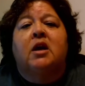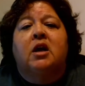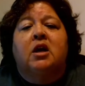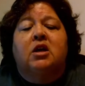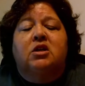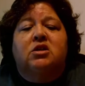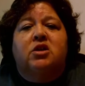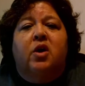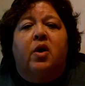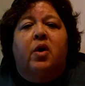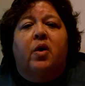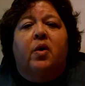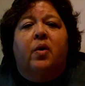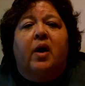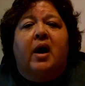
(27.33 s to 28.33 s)

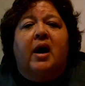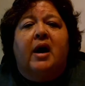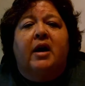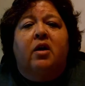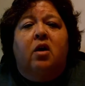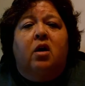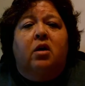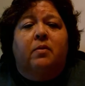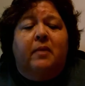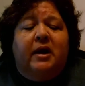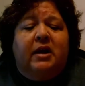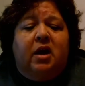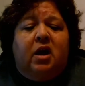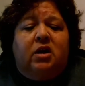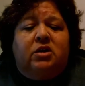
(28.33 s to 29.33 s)
So I called my doctor